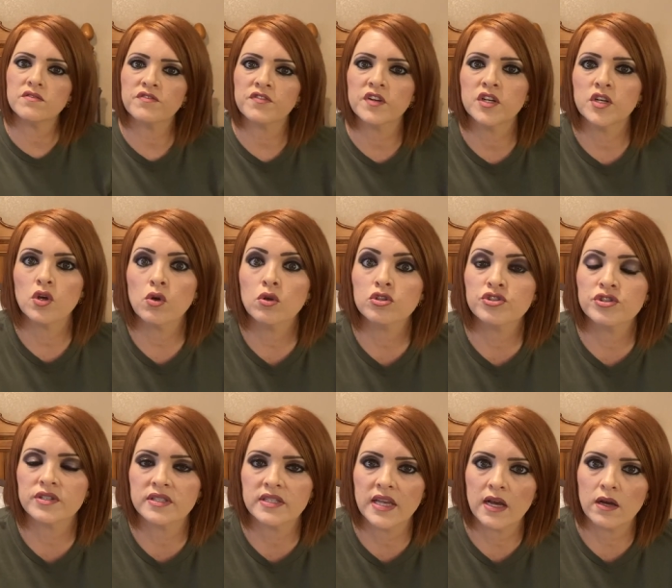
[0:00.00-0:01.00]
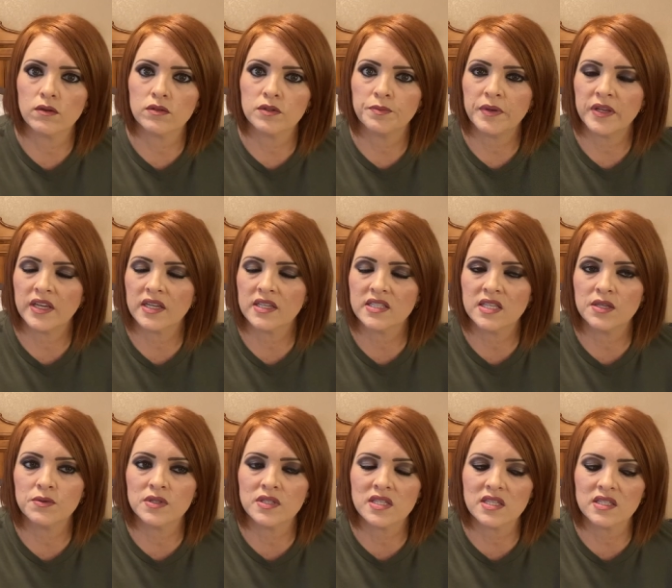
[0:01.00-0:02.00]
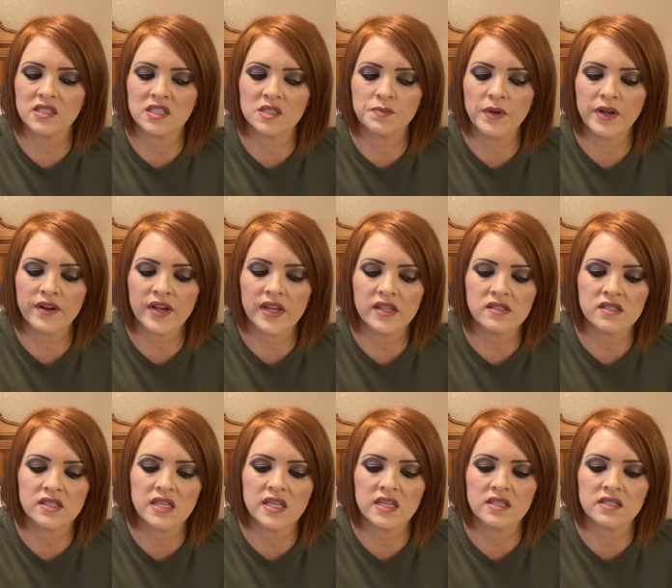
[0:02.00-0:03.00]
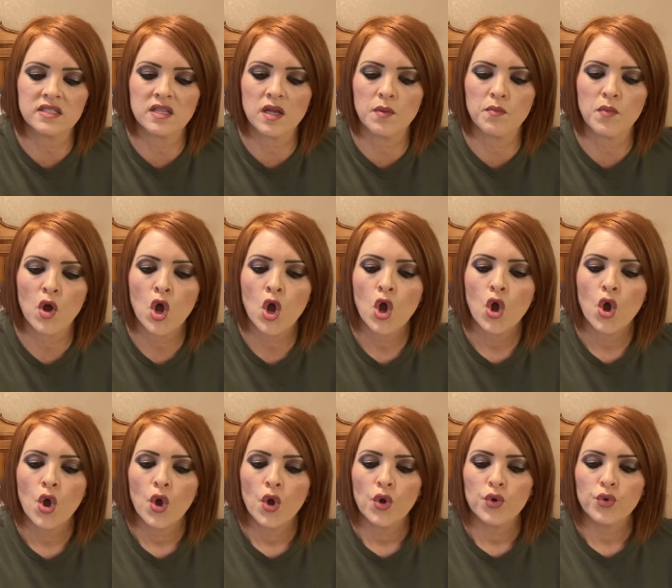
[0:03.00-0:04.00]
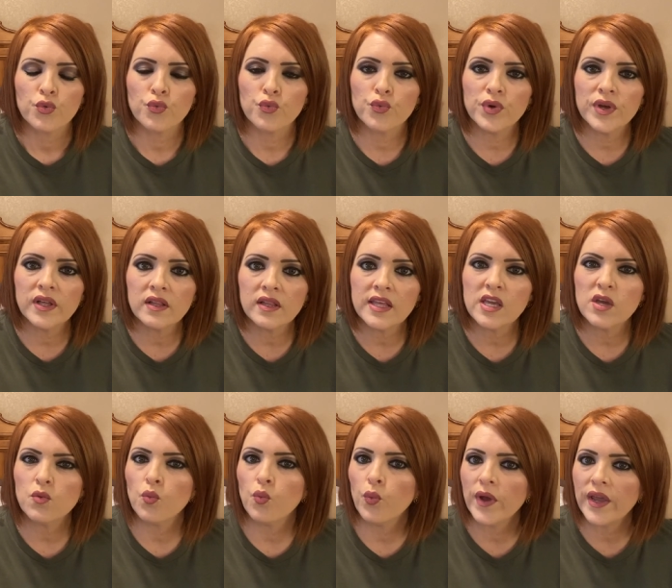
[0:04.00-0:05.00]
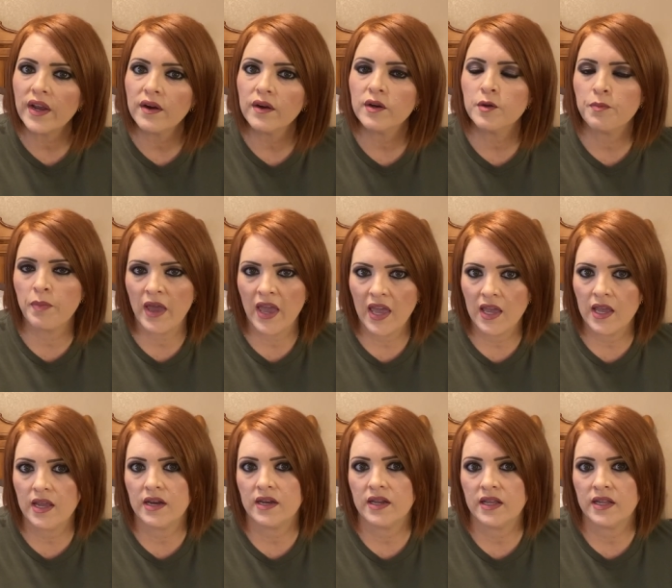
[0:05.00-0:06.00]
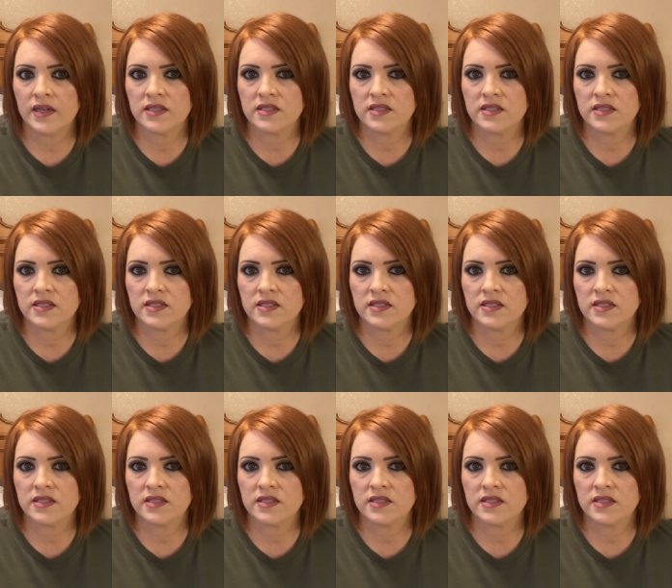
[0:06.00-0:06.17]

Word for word: for an ultrasound because he was experiencing some really weird pain in